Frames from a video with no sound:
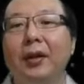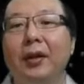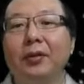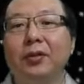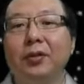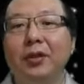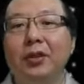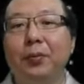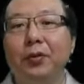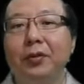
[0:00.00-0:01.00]
So these
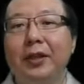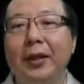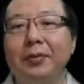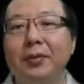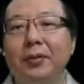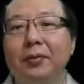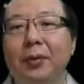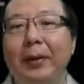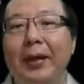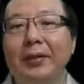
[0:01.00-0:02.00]
prototypes, we
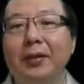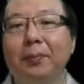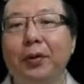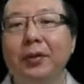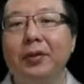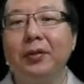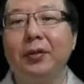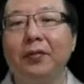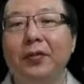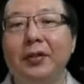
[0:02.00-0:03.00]
pass a pointer to
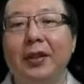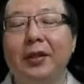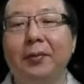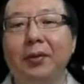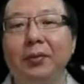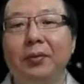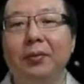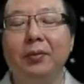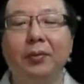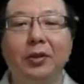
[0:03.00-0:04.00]
the first element,
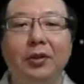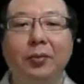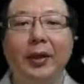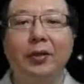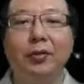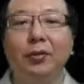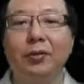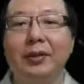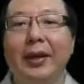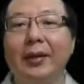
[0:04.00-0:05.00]
which is where to
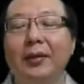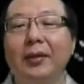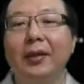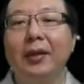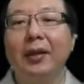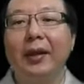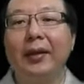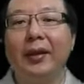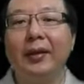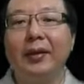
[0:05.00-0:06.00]
start, and
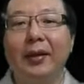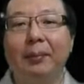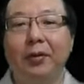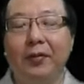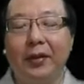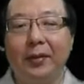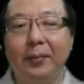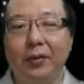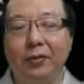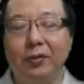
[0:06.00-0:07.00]
then the number of
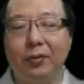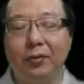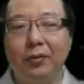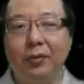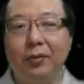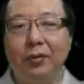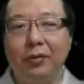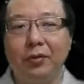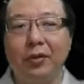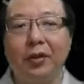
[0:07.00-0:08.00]
elements to
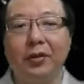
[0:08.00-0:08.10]
sort.